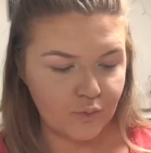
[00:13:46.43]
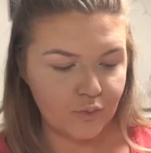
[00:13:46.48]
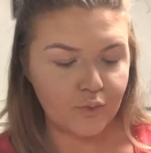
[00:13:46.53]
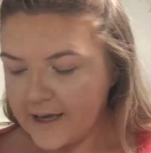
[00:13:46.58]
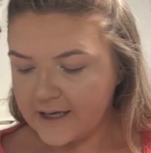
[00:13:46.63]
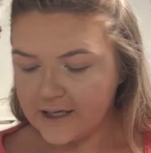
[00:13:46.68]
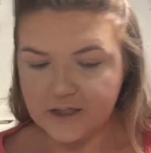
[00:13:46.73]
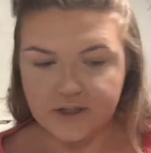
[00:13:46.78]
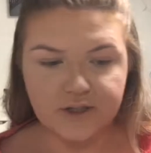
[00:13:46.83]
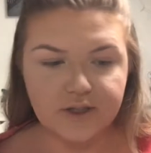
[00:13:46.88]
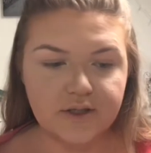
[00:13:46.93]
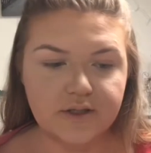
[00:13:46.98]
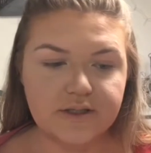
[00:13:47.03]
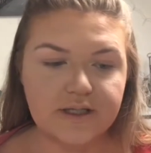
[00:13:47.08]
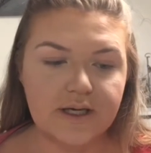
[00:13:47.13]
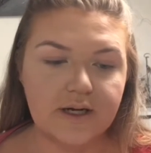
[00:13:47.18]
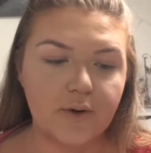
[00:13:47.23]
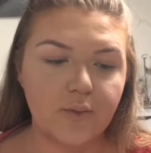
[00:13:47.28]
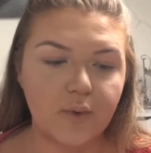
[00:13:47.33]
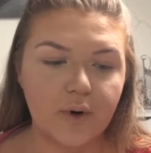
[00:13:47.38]
He's
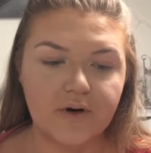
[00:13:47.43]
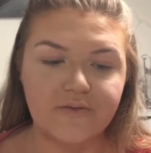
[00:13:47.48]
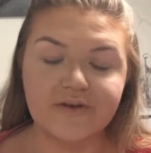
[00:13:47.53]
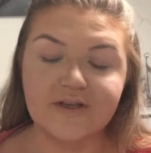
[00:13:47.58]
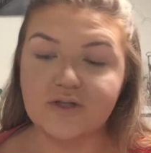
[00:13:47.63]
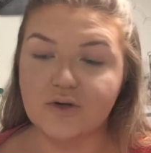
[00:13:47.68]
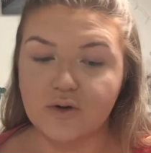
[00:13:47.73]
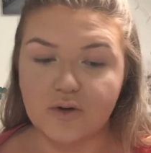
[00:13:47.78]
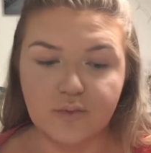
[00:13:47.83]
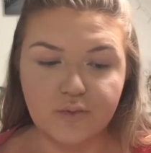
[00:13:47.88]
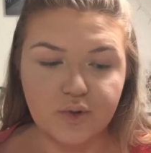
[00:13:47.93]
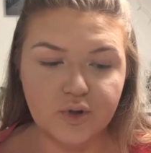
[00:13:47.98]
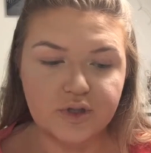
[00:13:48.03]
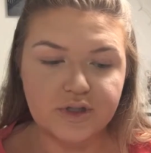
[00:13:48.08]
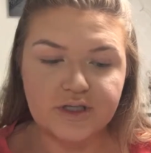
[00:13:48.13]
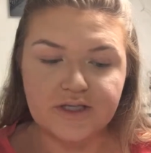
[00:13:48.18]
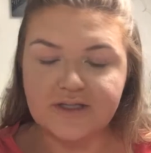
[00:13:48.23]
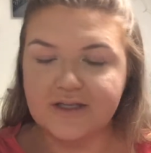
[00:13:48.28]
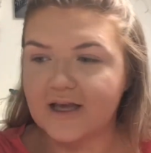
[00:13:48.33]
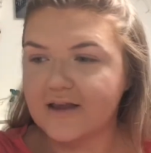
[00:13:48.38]
using one of his own
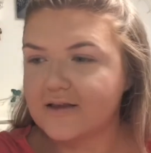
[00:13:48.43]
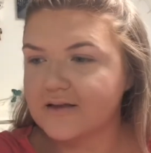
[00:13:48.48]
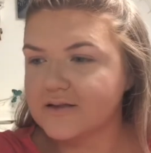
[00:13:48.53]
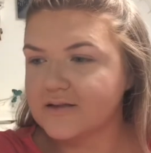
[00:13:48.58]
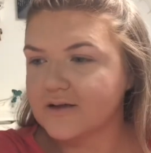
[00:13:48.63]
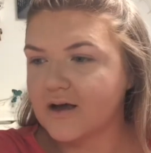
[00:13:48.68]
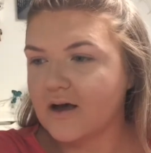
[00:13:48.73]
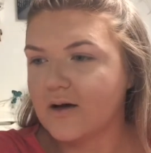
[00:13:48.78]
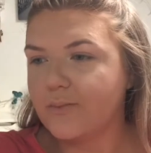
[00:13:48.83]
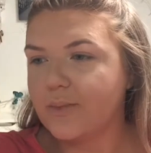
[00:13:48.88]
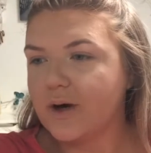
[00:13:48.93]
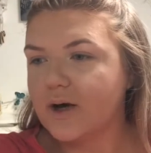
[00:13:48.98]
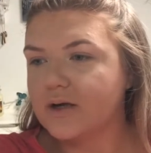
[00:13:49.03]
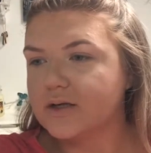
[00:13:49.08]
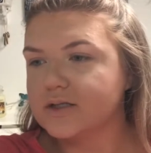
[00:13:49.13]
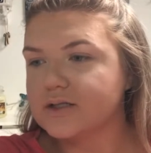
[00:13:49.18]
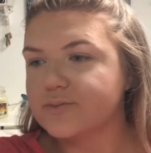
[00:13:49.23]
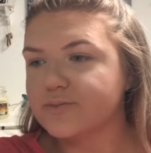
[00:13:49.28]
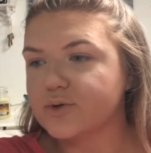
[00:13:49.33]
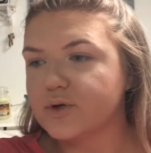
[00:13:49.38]
brushes, like the Scott
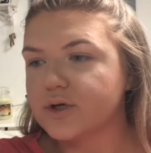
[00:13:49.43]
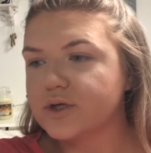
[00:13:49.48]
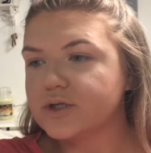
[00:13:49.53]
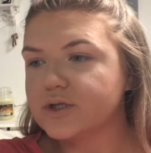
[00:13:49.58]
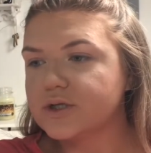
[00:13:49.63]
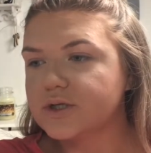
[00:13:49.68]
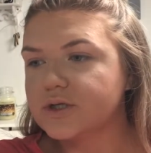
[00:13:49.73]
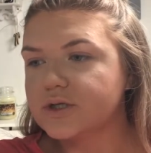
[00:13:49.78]
Barnes brush,